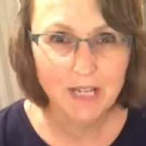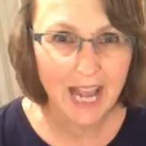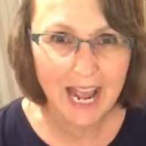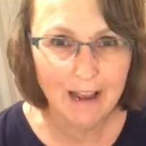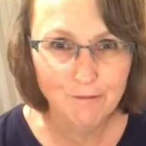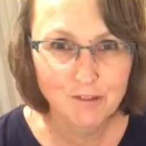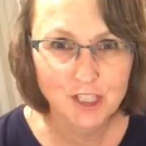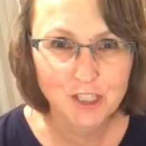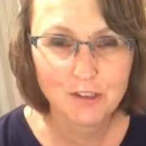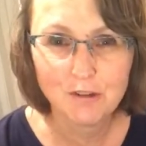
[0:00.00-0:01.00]
does get
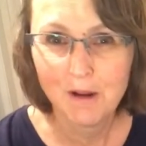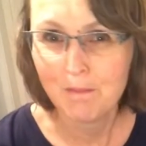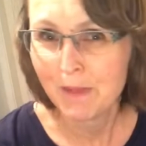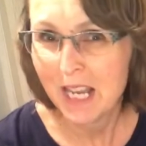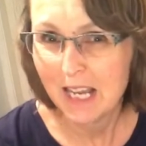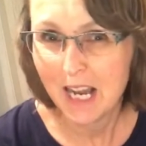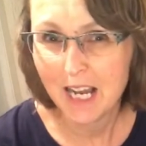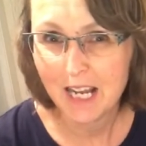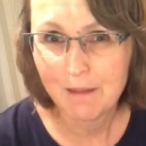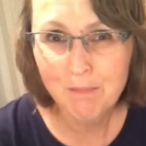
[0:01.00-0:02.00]
overlooked a little bit is this
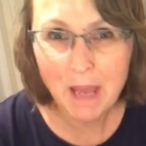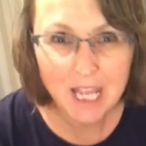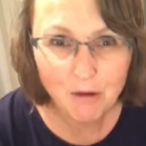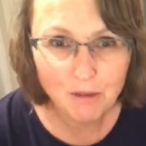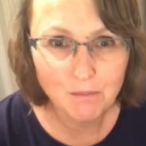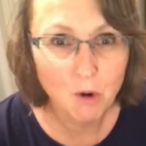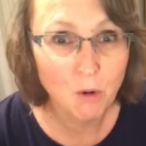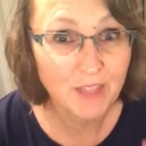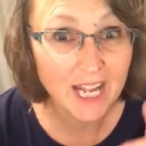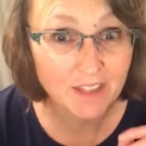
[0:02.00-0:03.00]
cutlery and glass
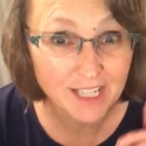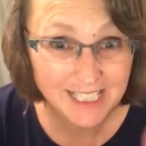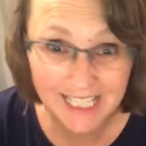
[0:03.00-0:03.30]
Enya fill.